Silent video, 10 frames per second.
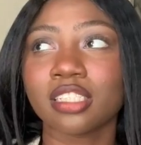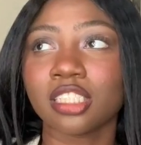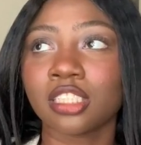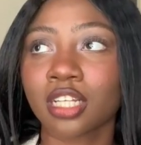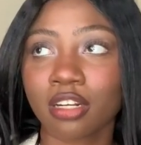
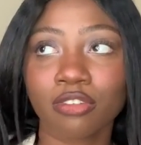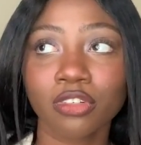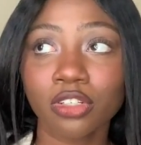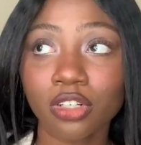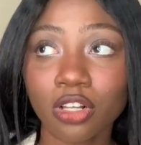in
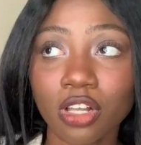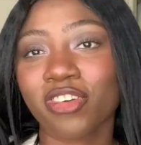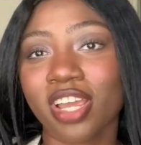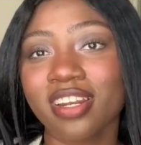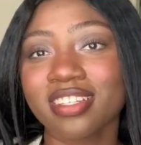general.
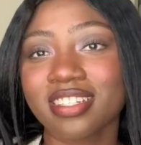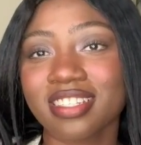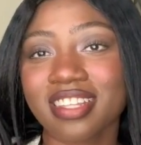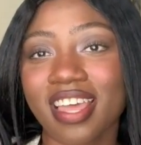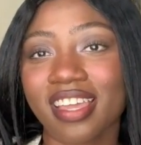Red is
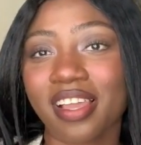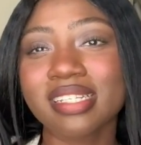just like,